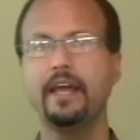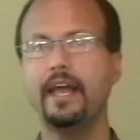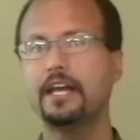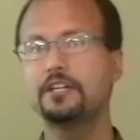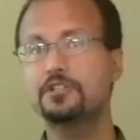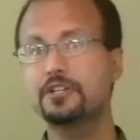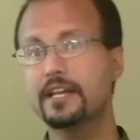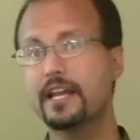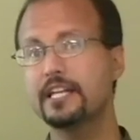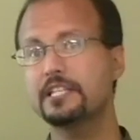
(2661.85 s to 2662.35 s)

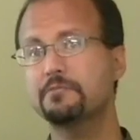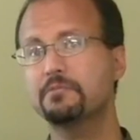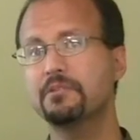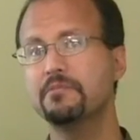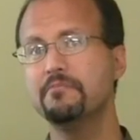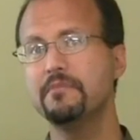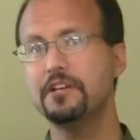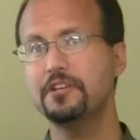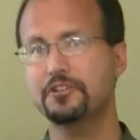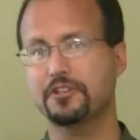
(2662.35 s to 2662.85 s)
And she gets
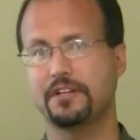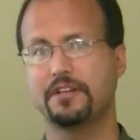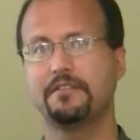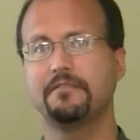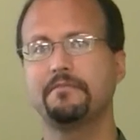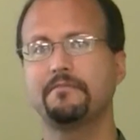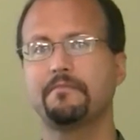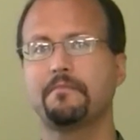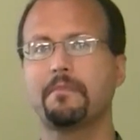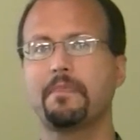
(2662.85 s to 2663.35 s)

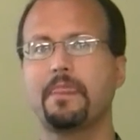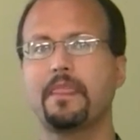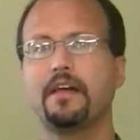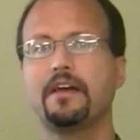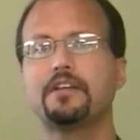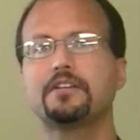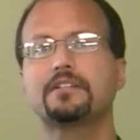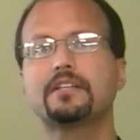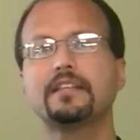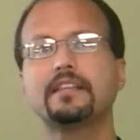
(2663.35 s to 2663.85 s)
permission
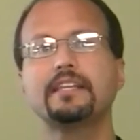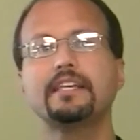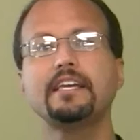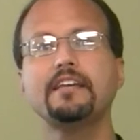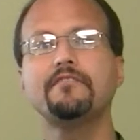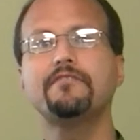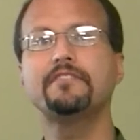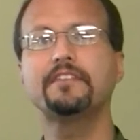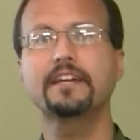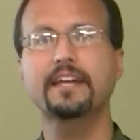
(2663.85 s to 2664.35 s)
to
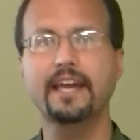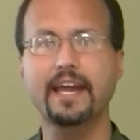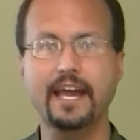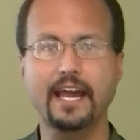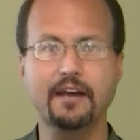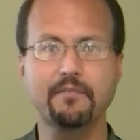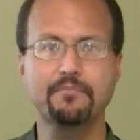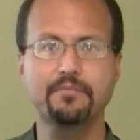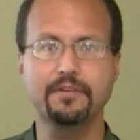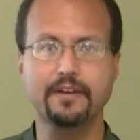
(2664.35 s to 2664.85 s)
leave the
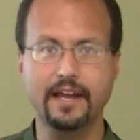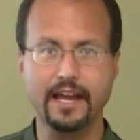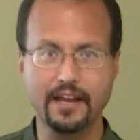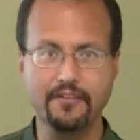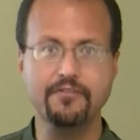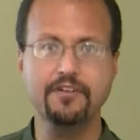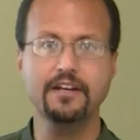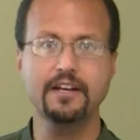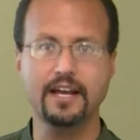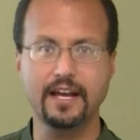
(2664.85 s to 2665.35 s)
camp
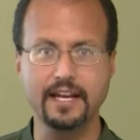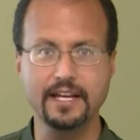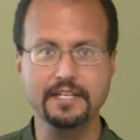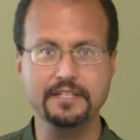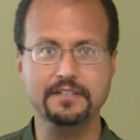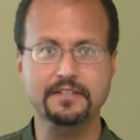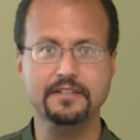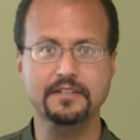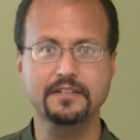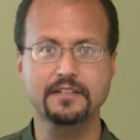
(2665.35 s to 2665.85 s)
every
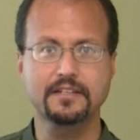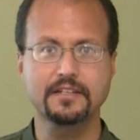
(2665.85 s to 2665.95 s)
night,